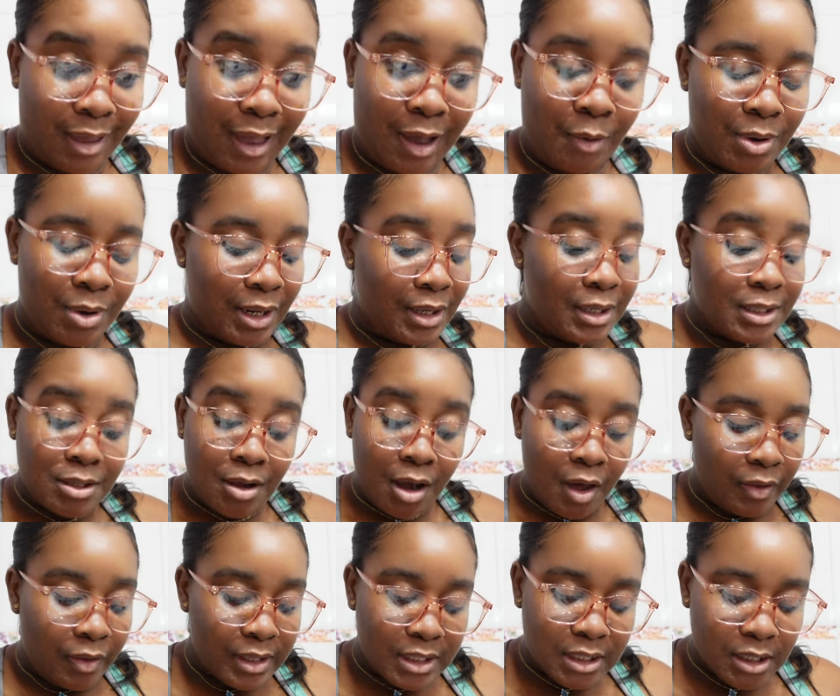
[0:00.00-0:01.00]
When I saw
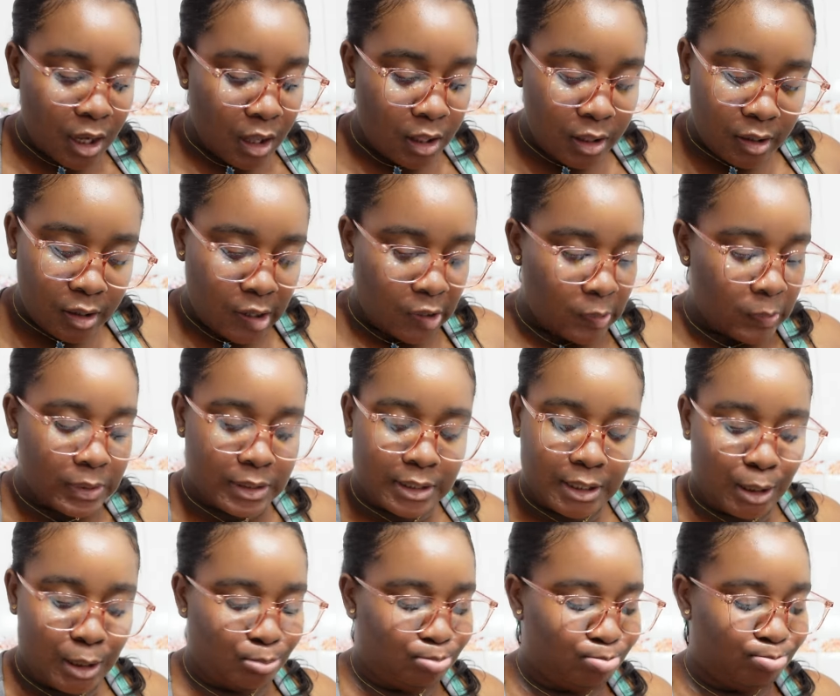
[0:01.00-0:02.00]
this color, I was
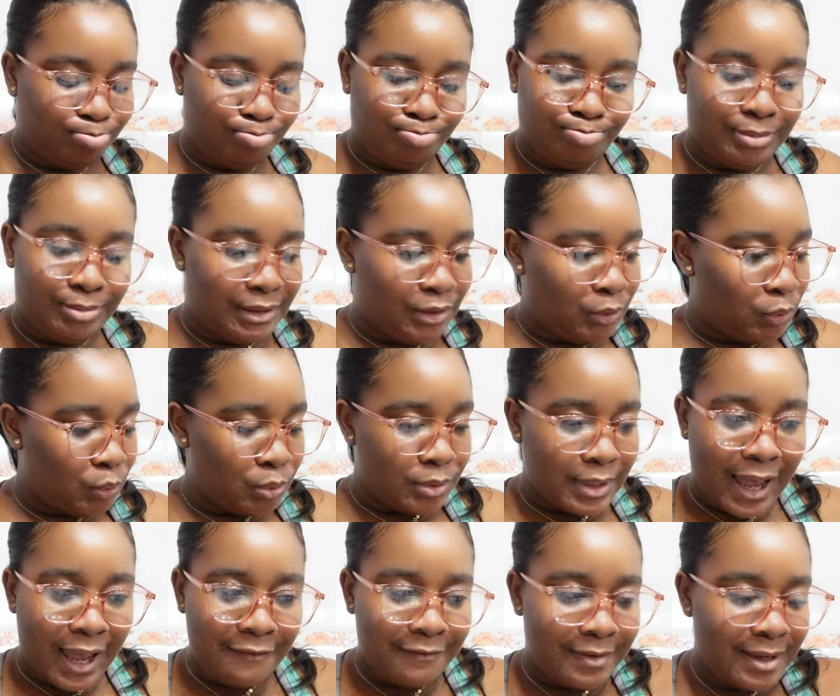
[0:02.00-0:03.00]
like, don't
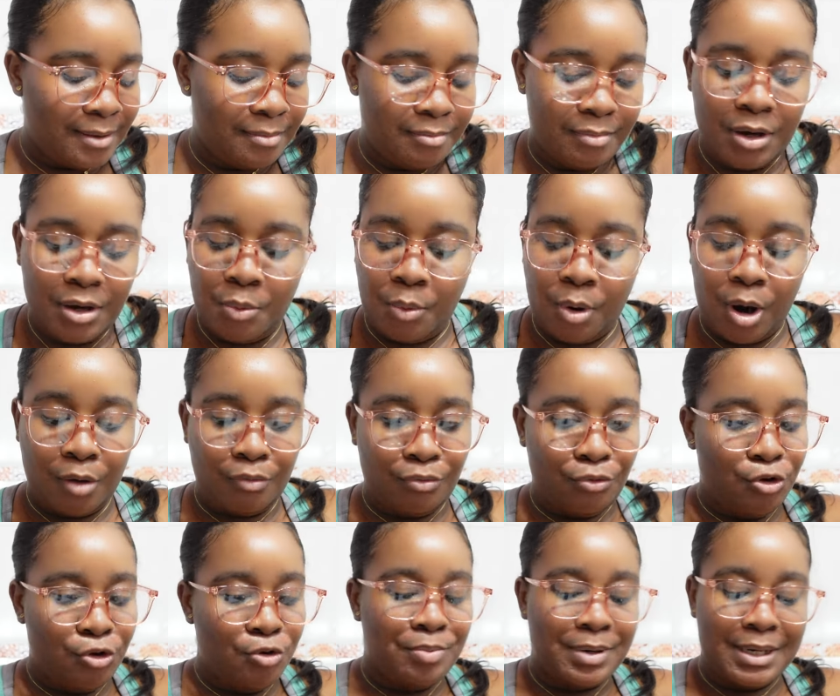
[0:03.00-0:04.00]
have it in my
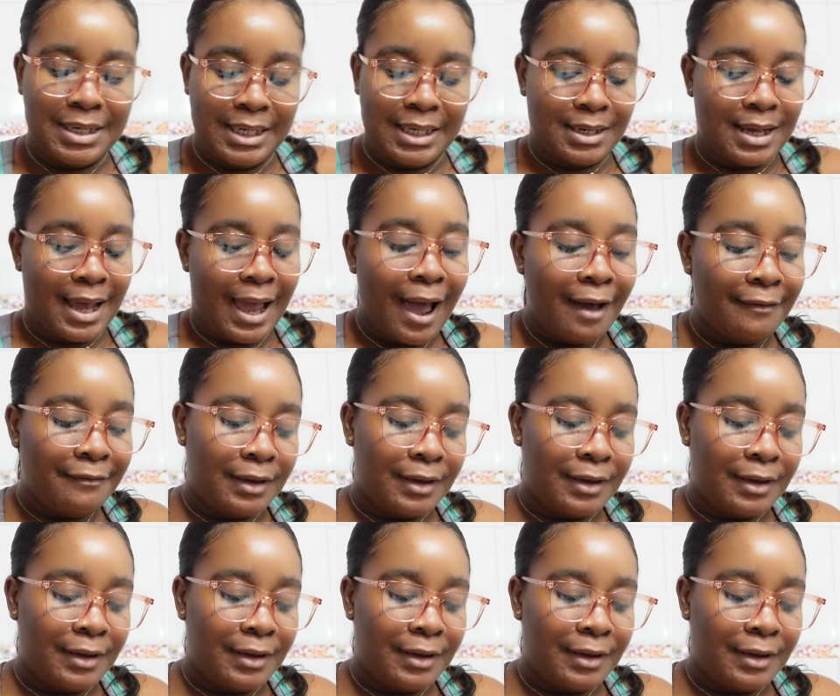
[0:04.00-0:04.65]
wardrobe, need to have